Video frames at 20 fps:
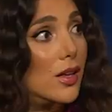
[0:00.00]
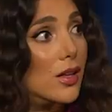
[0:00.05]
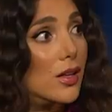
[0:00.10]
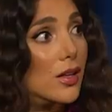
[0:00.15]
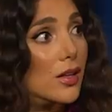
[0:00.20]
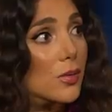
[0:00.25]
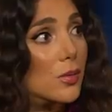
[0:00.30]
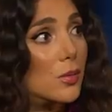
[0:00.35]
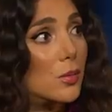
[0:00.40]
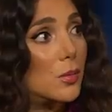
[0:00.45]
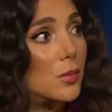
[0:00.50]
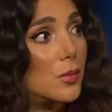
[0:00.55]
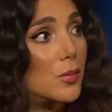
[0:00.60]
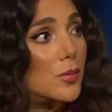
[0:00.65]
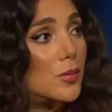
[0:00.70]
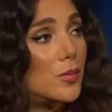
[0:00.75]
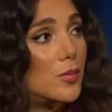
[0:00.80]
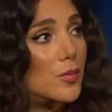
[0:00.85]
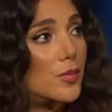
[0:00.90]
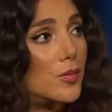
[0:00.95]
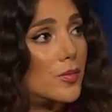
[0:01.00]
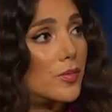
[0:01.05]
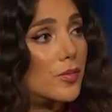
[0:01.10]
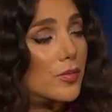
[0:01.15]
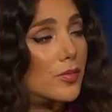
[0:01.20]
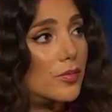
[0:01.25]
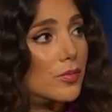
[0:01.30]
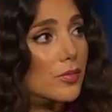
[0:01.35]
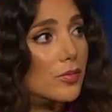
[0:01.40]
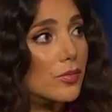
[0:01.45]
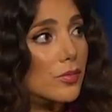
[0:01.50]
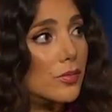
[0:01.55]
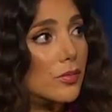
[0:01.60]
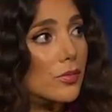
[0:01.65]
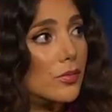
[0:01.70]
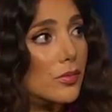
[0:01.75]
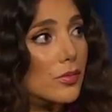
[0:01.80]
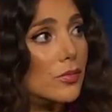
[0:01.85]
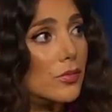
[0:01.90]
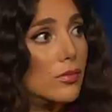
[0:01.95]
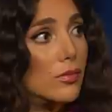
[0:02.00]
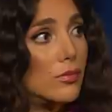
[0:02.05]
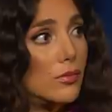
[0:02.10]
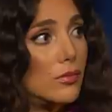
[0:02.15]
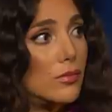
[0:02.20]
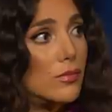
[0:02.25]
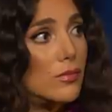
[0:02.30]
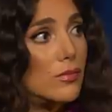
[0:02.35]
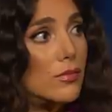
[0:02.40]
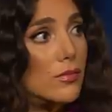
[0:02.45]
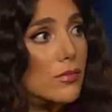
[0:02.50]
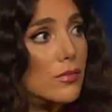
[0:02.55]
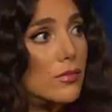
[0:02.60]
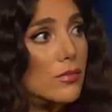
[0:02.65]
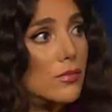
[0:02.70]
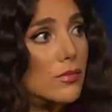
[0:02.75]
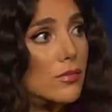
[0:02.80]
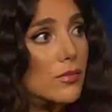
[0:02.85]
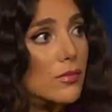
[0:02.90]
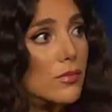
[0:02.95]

[no speech]